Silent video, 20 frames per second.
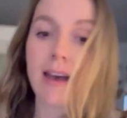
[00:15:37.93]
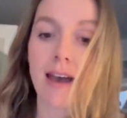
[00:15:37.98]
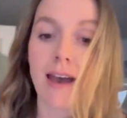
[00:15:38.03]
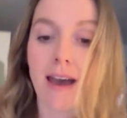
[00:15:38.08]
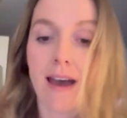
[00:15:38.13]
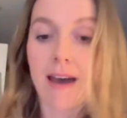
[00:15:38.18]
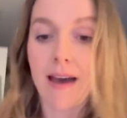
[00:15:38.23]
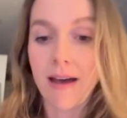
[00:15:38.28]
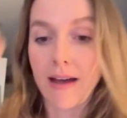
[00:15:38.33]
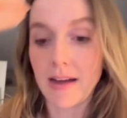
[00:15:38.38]

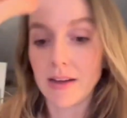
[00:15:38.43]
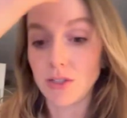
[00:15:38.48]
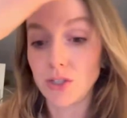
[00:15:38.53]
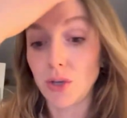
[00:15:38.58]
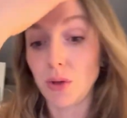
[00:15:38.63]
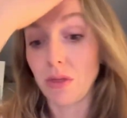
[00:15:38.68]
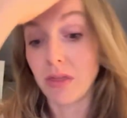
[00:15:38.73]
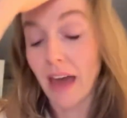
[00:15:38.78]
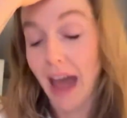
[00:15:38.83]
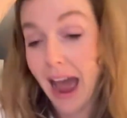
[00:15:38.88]
Uh,
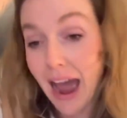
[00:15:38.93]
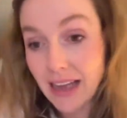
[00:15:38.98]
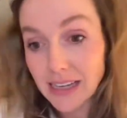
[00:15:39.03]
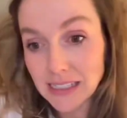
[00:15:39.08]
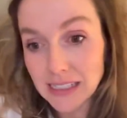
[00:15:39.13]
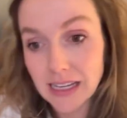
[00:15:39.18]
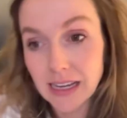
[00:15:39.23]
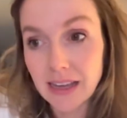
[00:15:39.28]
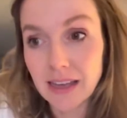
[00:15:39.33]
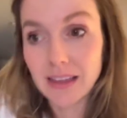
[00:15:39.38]
so
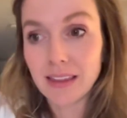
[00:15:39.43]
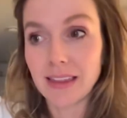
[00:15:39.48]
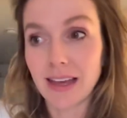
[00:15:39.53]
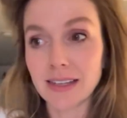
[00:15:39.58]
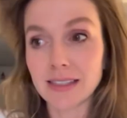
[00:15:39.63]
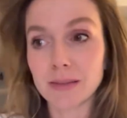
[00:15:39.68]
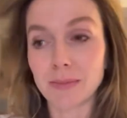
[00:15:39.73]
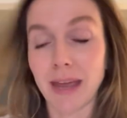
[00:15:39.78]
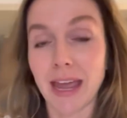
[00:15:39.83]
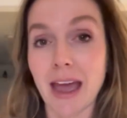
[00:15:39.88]
that,
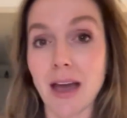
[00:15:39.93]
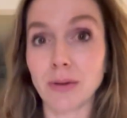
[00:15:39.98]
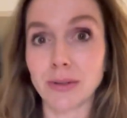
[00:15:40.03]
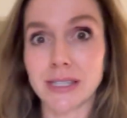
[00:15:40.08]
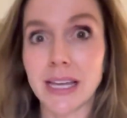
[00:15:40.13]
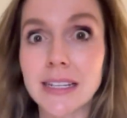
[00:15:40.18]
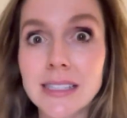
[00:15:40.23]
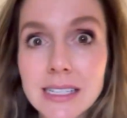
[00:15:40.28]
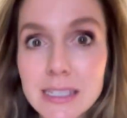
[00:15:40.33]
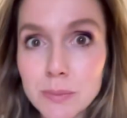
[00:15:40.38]
that's my house.
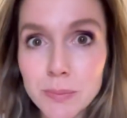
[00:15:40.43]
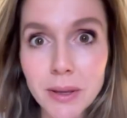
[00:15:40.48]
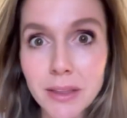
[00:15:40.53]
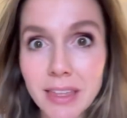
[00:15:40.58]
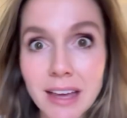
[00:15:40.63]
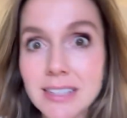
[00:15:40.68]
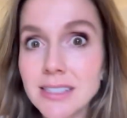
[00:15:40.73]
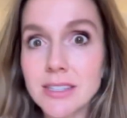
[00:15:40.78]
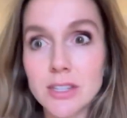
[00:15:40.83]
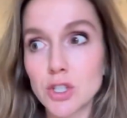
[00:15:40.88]
That's, his.
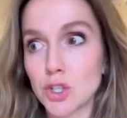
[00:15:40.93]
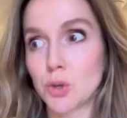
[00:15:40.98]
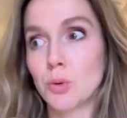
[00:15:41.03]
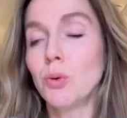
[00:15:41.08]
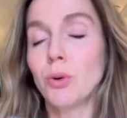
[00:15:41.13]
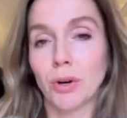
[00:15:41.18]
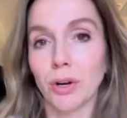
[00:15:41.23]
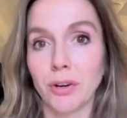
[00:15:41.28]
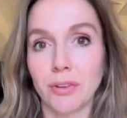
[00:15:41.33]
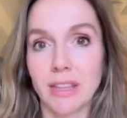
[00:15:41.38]
that's the
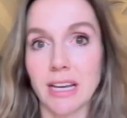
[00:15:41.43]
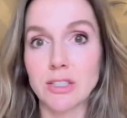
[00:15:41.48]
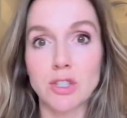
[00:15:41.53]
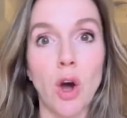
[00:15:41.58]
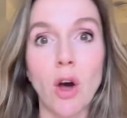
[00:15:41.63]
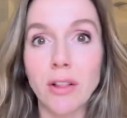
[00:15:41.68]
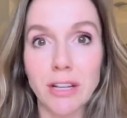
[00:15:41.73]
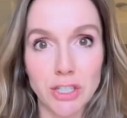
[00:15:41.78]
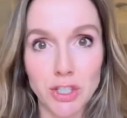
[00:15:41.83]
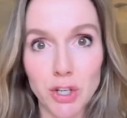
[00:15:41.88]
tour. That's
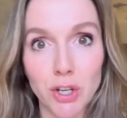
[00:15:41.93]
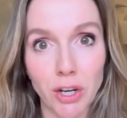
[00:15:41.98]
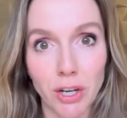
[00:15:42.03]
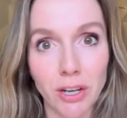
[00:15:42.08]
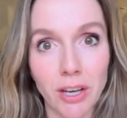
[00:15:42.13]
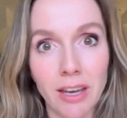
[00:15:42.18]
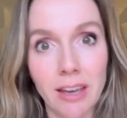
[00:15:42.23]
all it took.